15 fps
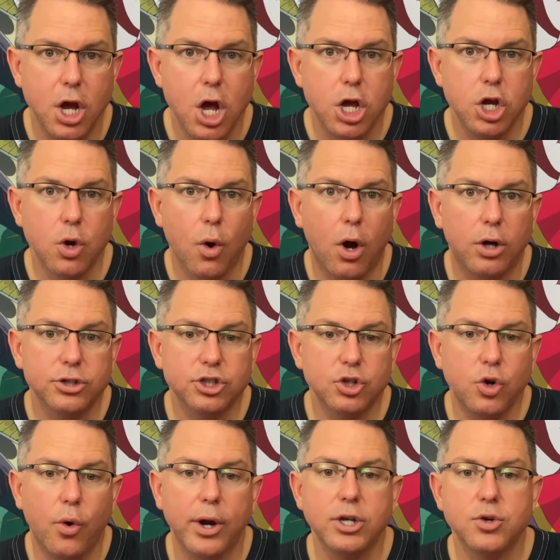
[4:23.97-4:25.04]
You're also
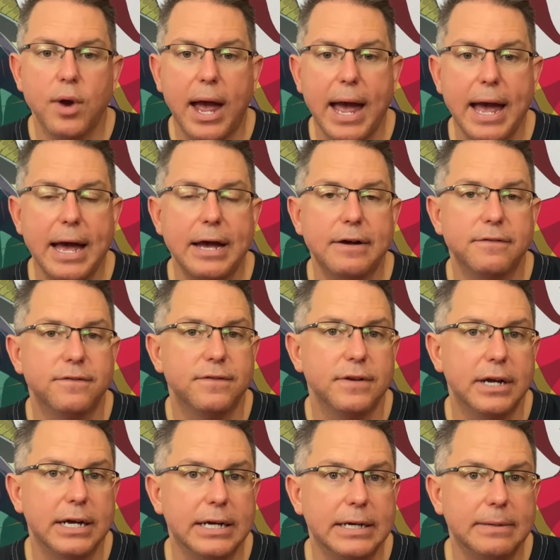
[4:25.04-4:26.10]
going to have
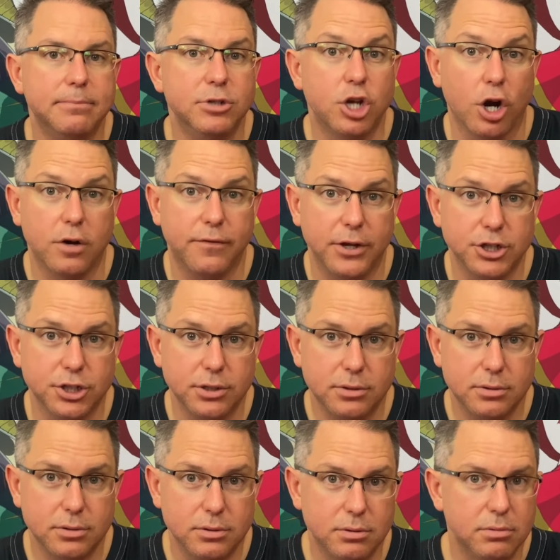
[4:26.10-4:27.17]
dark vision,
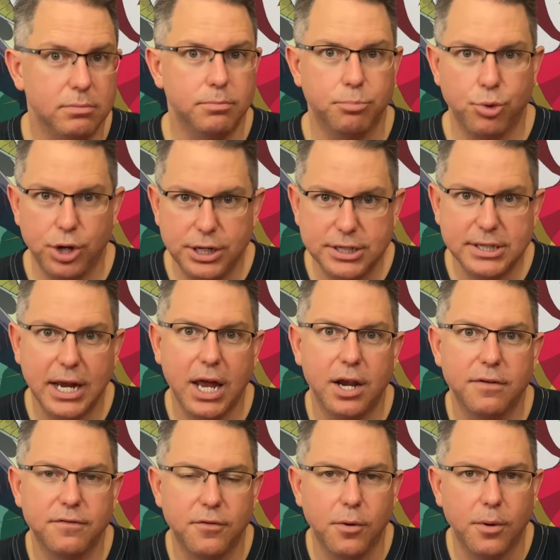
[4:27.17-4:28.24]
pretty
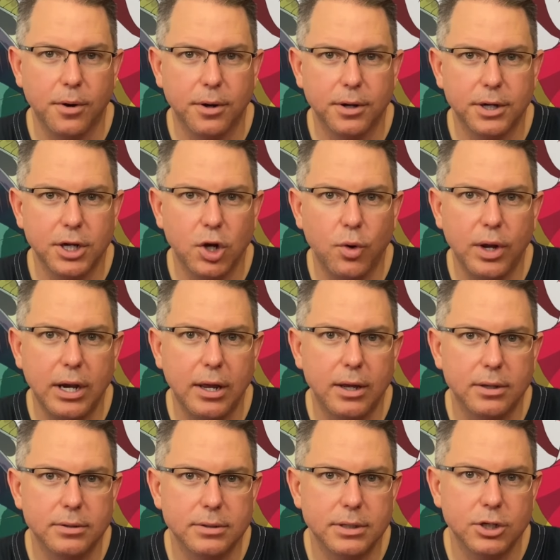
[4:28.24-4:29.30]
standard for
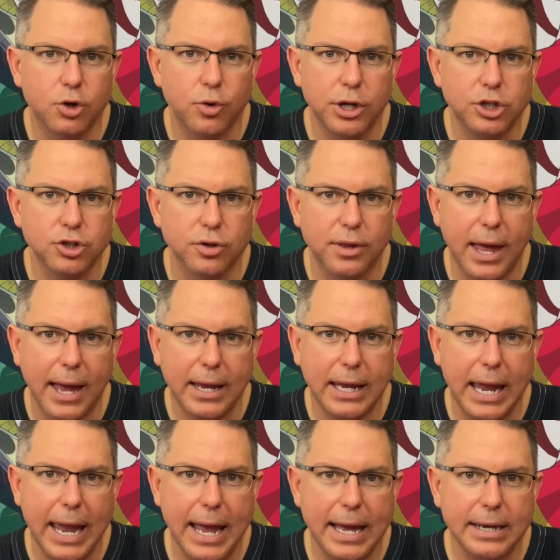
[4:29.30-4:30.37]
a creature that
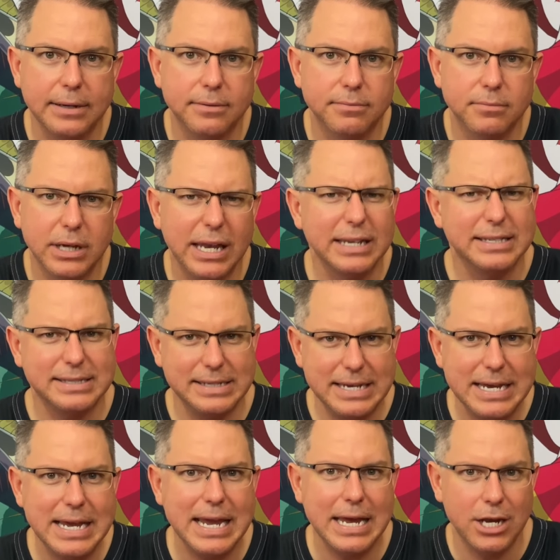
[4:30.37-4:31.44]
can kind of
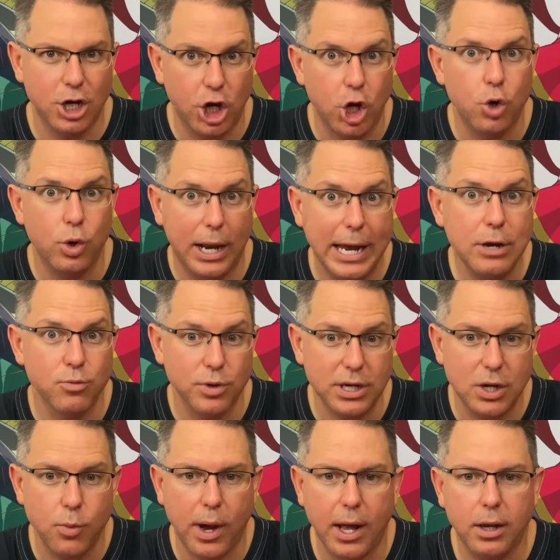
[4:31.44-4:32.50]
see in low light
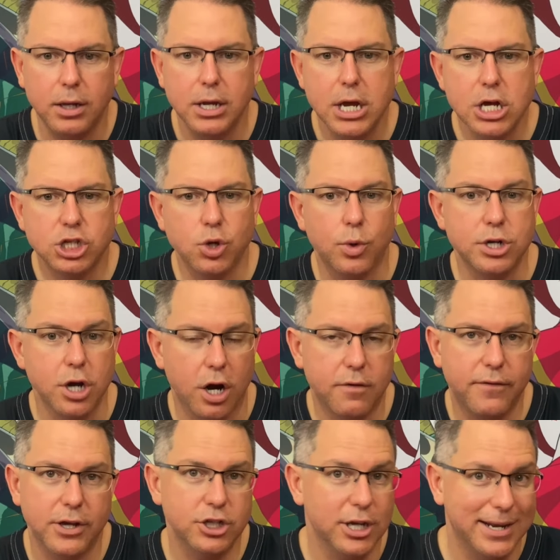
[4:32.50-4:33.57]
really well. So a dark
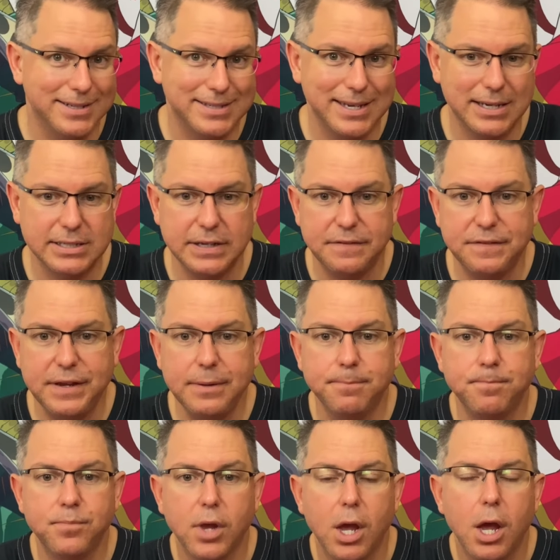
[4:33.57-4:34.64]
vision at 60 feet.
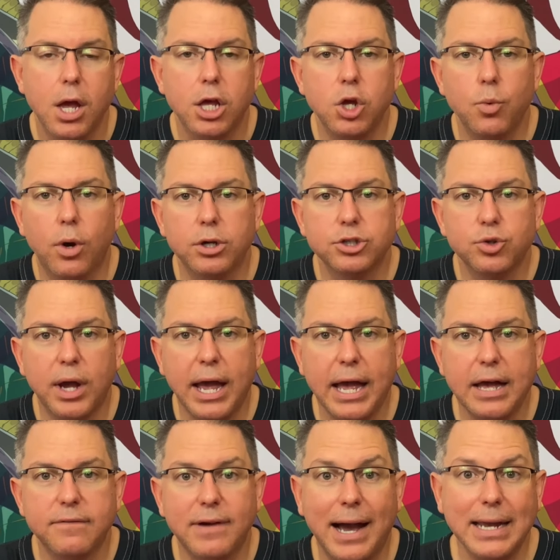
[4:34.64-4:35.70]
You also
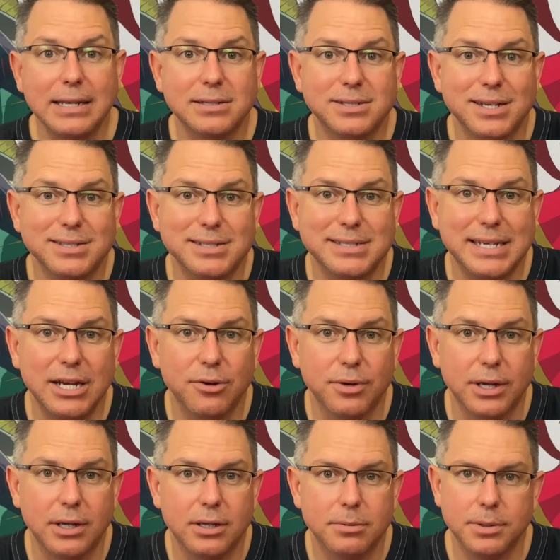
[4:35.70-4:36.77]
have heightened senses
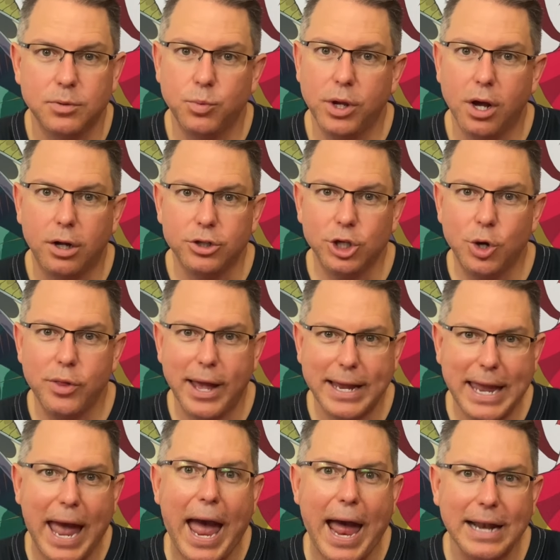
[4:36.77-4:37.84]
hearing. I mean, we all know that
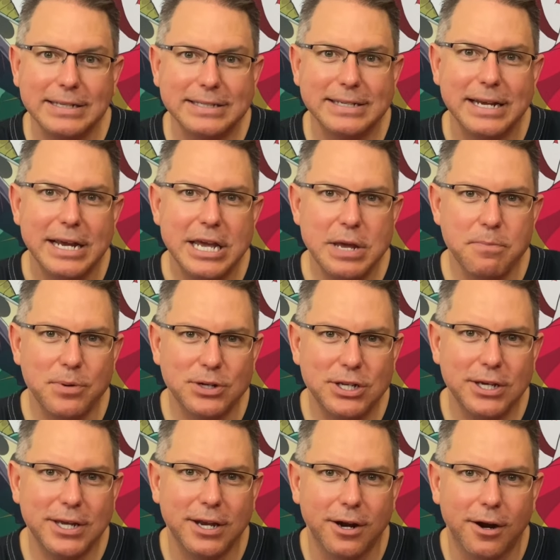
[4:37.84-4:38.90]
cats, in
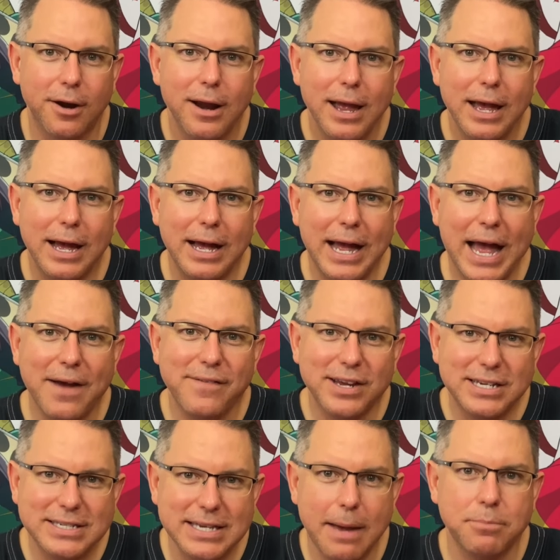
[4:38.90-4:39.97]
particular, have
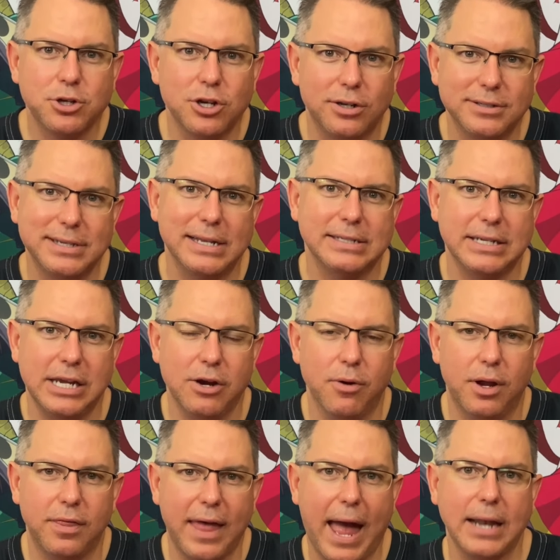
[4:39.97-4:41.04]
exceptional sense of
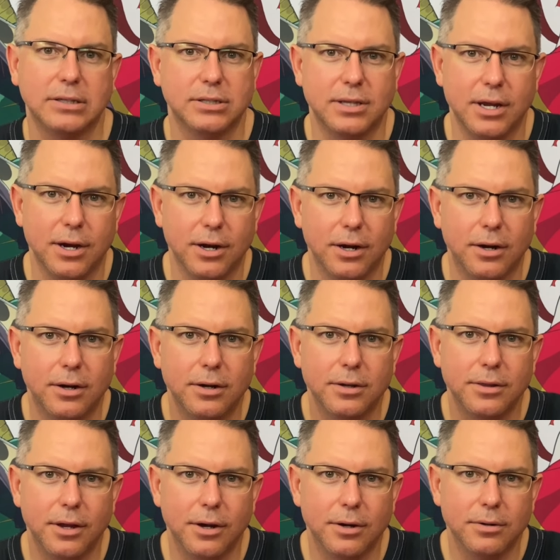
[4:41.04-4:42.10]
hearing. That's
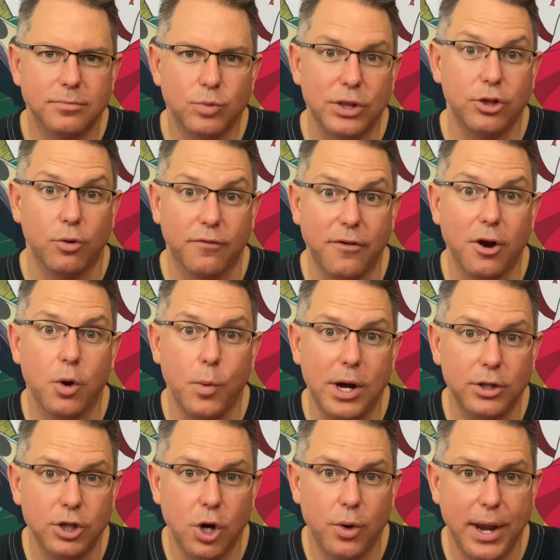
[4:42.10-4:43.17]
what they're very
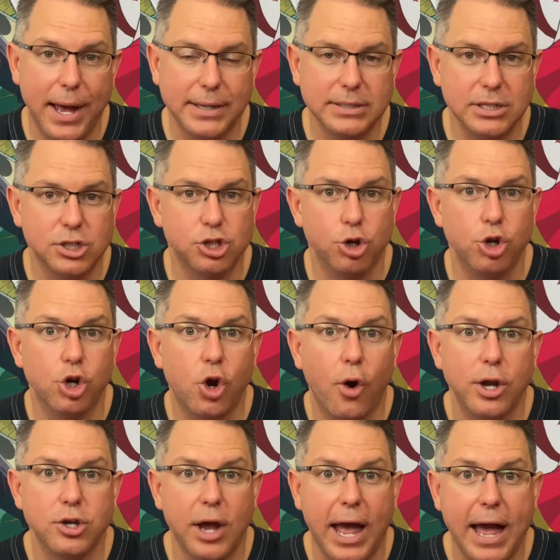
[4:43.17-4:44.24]
well known as, and so you're
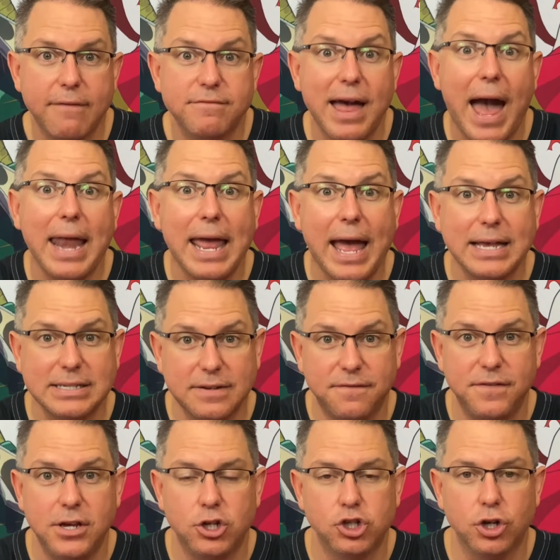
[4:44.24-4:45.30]
going to have that as a
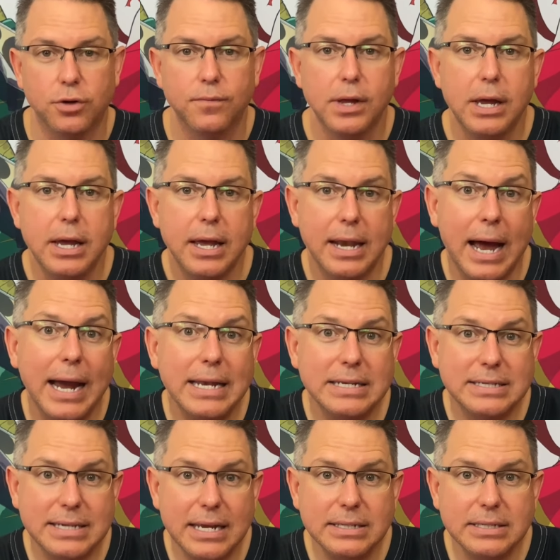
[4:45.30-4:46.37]
feature. And
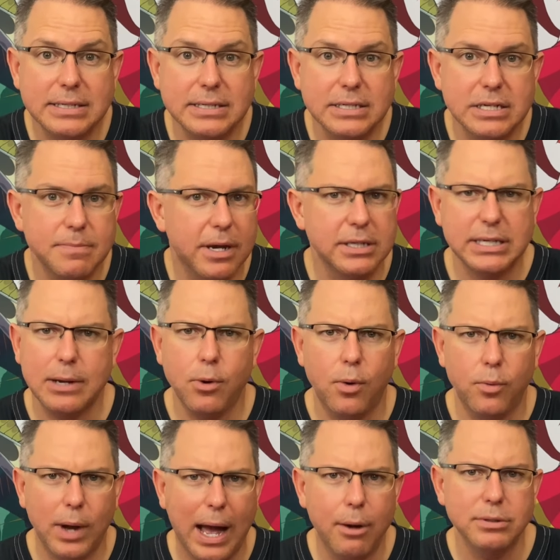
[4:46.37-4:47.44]
heightened senses, you might say,
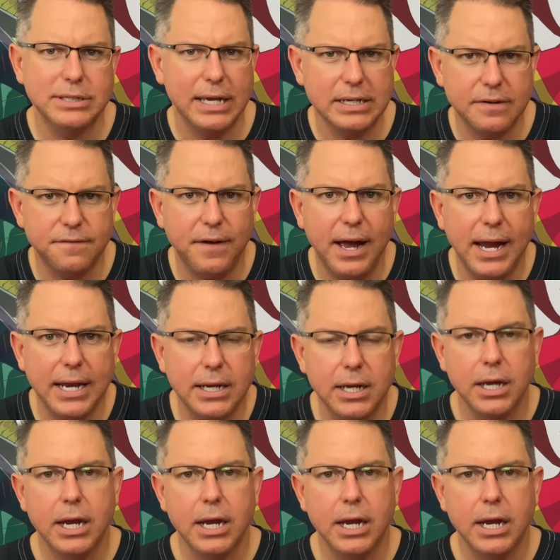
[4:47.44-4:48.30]
well, how is that defined?